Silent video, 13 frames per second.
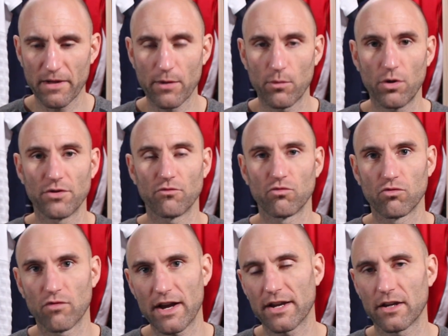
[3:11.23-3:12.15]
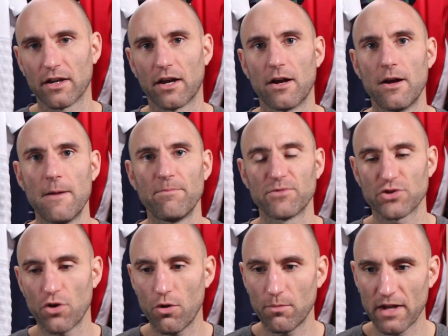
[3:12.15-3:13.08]
They want regular
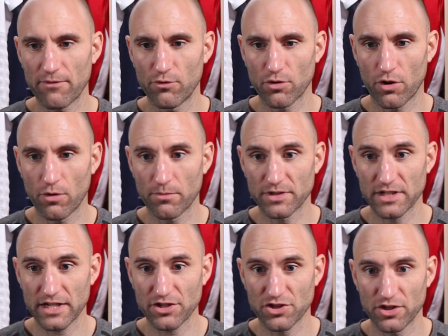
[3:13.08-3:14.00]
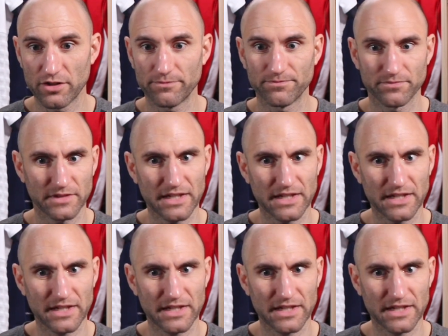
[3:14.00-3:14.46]
top-level competition,